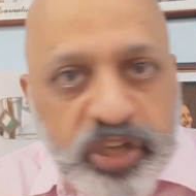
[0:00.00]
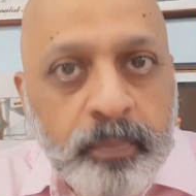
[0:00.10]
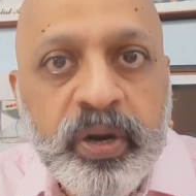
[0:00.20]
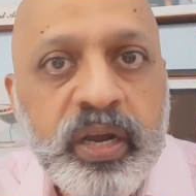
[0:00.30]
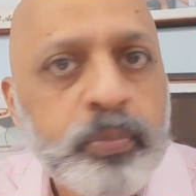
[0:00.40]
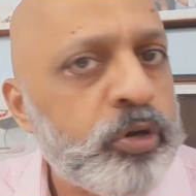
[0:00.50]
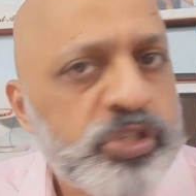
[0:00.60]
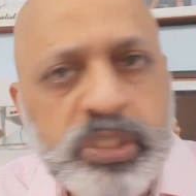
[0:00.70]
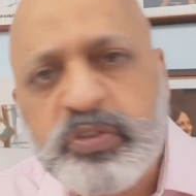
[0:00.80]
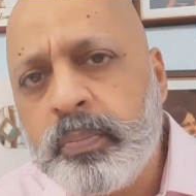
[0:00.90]
jumbled up
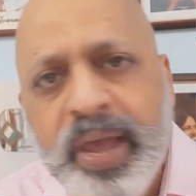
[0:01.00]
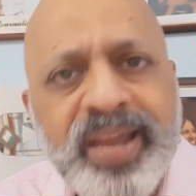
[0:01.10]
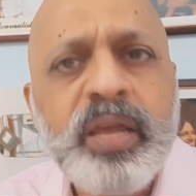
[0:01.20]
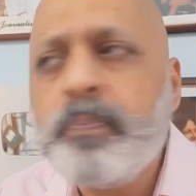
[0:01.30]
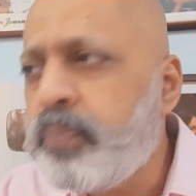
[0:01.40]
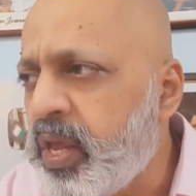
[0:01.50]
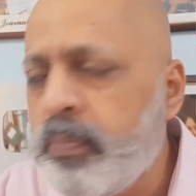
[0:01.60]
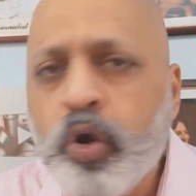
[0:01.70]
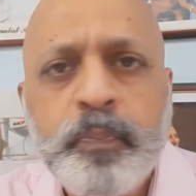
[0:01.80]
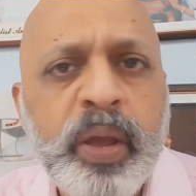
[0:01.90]
questions from any
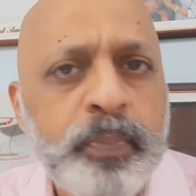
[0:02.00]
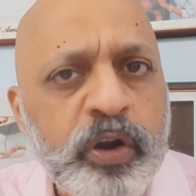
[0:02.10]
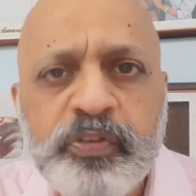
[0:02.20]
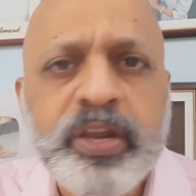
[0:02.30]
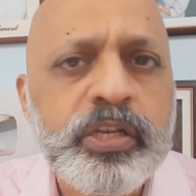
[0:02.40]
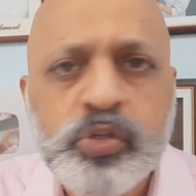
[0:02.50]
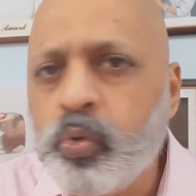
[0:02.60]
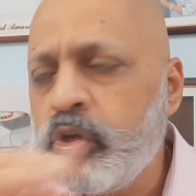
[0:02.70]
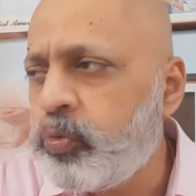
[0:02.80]
pre-board paper of any school.